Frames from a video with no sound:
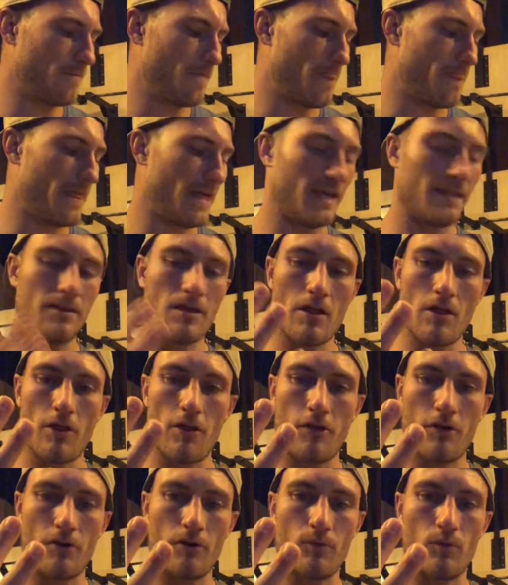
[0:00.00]
Then the
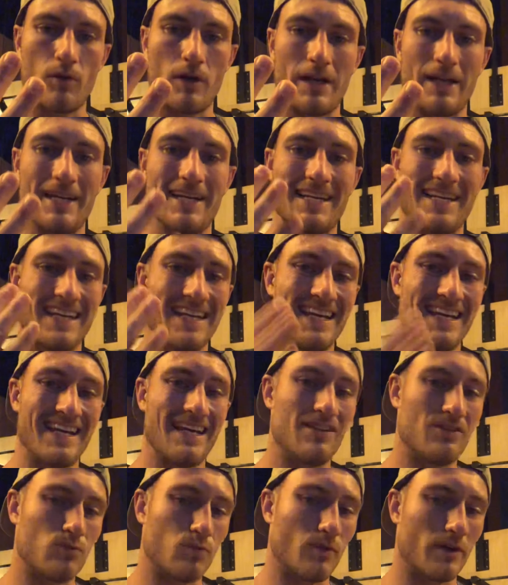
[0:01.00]
third one
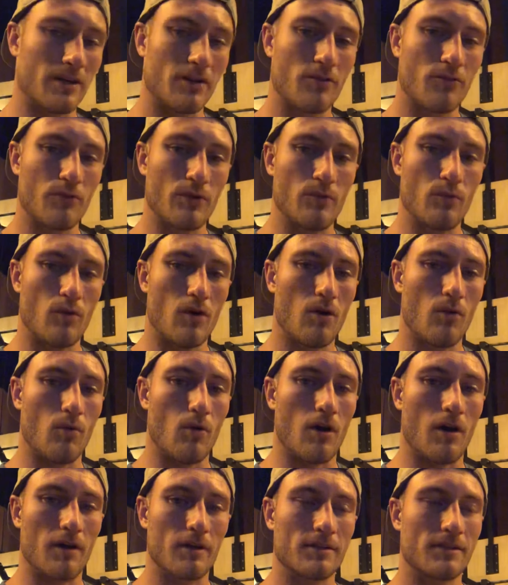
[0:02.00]
is 1 to 3 wall
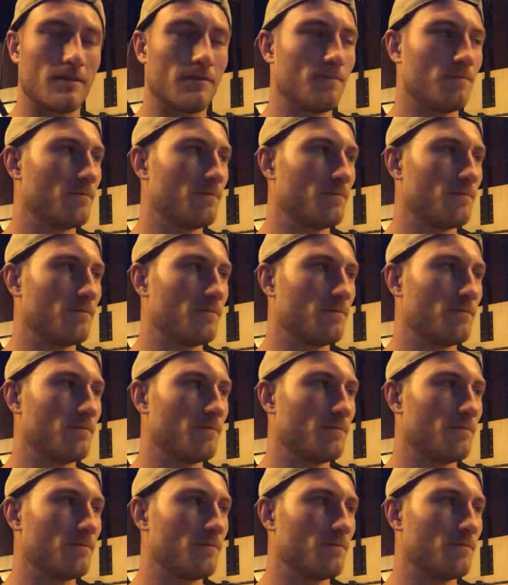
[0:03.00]
walks.